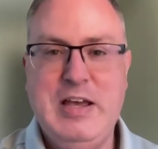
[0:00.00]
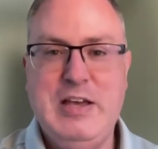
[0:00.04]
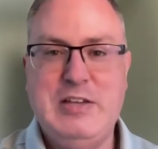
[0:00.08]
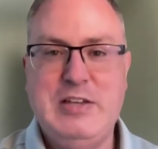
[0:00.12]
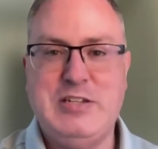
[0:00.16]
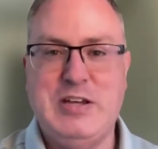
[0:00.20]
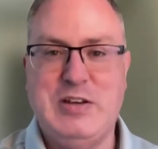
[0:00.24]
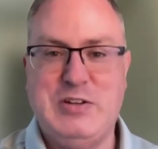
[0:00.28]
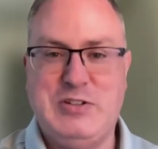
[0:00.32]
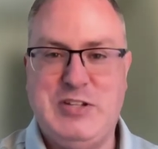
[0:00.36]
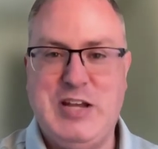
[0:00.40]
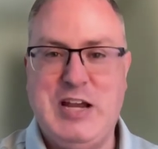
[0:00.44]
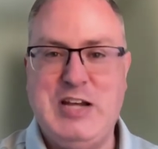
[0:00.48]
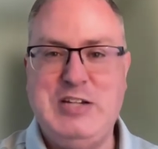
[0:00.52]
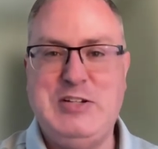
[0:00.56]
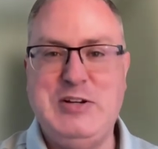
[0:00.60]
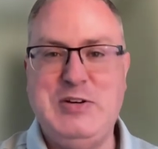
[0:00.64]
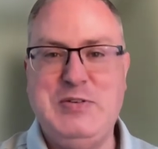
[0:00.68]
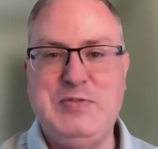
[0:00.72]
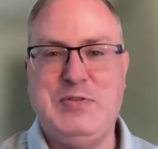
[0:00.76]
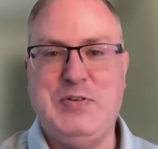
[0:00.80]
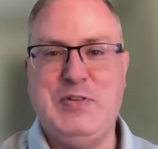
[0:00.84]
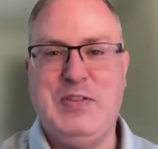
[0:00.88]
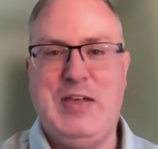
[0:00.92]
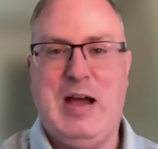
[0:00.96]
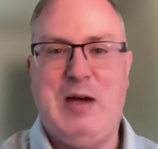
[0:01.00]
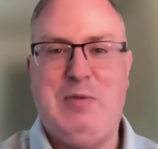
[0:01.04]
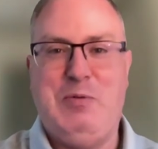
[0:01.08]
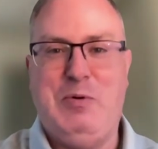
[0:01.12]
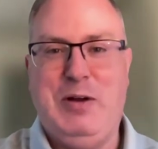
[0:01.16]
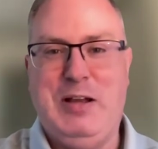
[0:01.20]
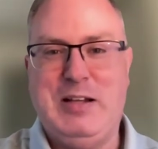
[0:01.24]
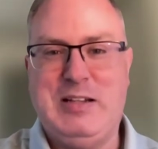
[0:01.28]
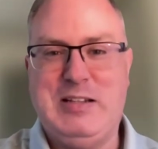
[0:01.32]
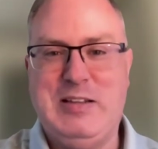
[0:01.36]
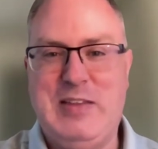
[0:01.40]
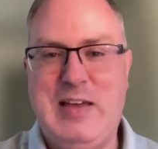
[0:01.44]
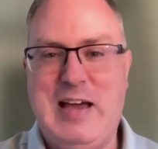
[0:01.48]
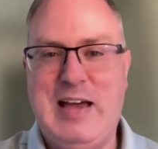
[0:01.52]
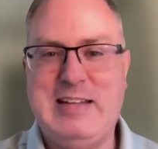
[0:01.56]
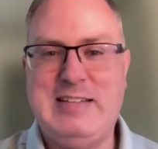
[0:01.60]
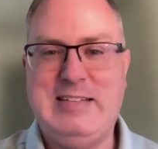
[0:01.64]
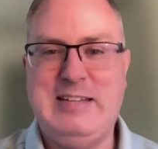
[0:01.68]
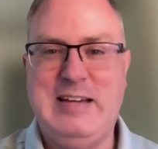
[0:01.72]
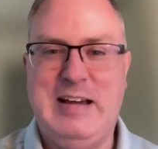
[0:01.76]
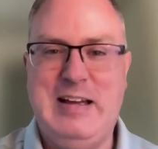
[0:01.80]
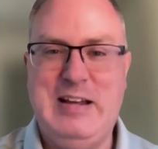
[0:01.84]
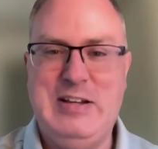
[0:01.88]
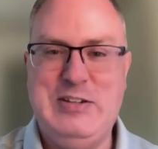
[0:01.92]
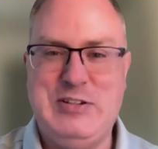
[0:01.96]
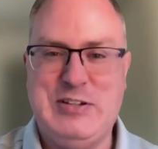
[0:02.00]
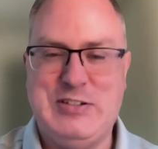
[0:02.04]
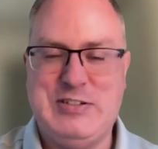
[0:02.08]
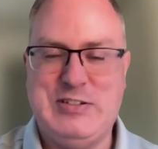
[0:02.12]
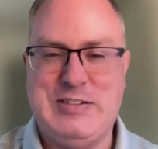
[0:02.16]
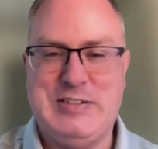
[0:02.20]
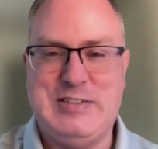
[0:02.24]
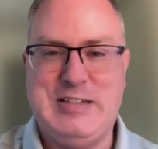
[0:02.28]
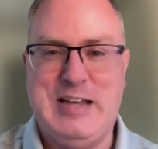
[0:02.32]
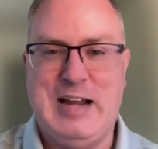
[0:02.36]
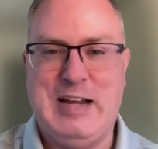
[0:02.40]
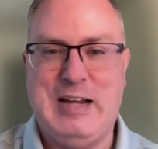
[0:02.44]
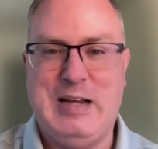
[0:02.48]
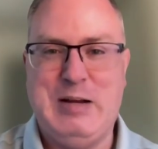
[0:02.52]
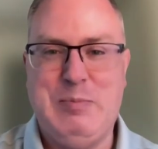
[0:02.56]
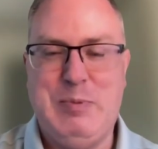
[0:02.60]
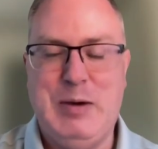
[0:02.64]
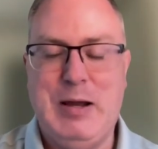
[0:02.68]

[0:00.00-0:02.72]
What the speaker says: So stay tuned for that. We'll get to that in just a second.